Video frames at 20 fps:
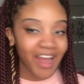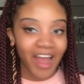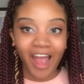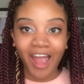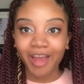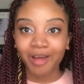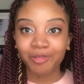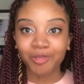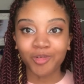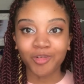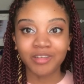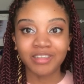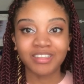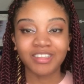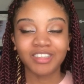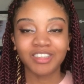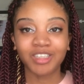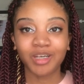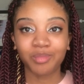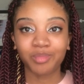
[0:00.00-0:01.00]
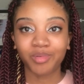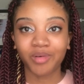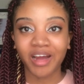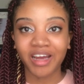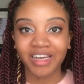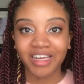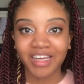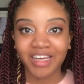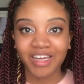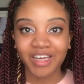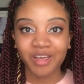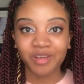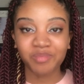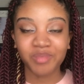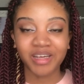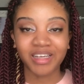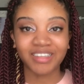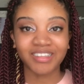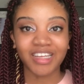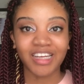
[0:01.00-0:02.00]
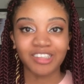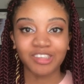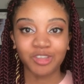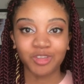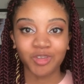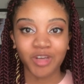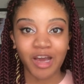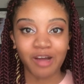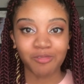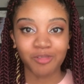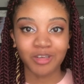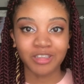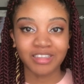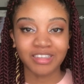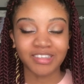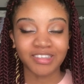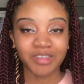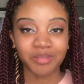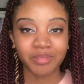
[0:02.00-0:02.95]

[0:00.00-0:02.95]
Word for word: I am going to jump right in because I do not want this